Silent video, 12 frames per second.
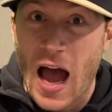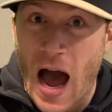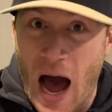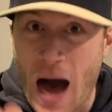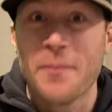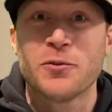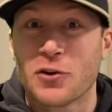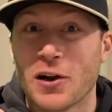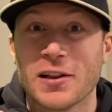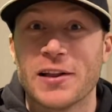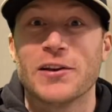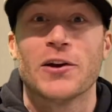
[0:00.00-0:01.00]
I'm
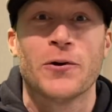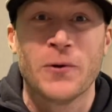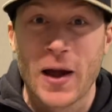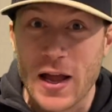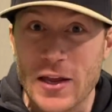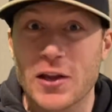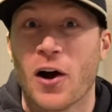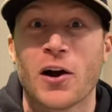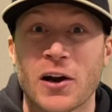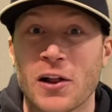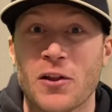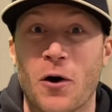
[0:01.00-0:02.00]
drilling you, you're
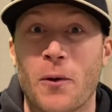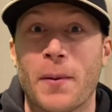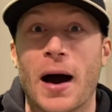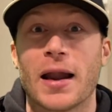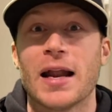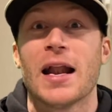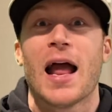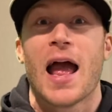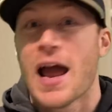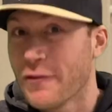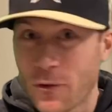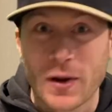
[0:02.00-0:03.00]
going to know about it,
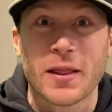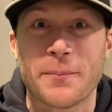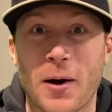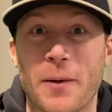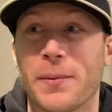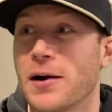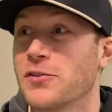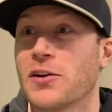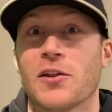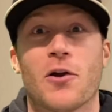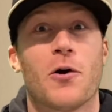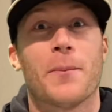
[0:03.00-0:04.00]
everyone in the ballpark is
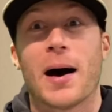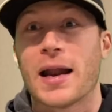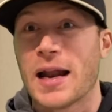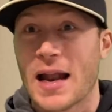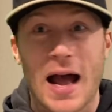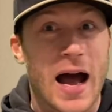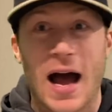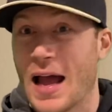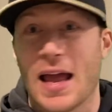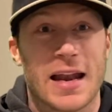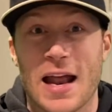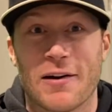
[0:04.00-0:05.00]
going to know about it,
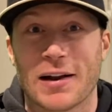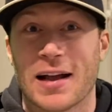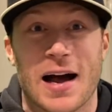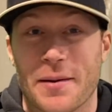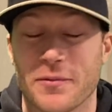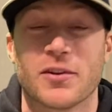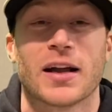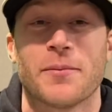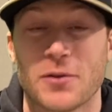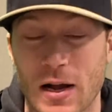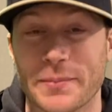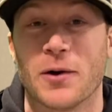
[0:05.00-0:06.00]
and here it comes. Like,
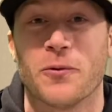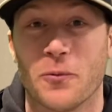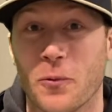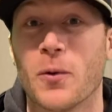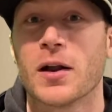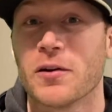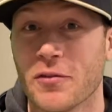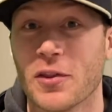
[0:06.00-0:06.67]
I'm talking about one of